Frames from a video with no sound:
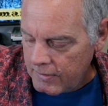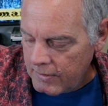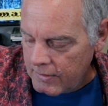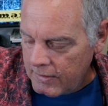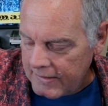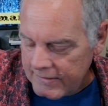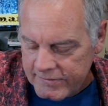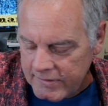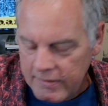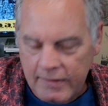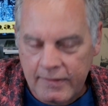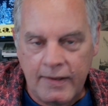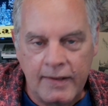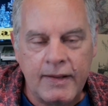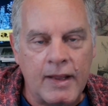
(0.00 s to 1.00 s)
he said
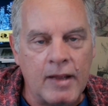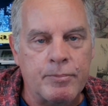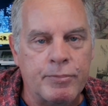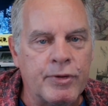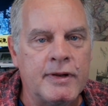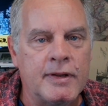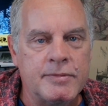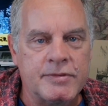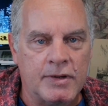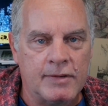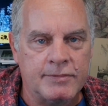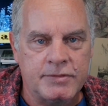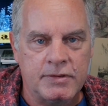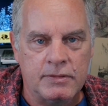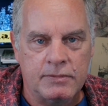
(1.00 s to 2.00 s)
he can't bring himself to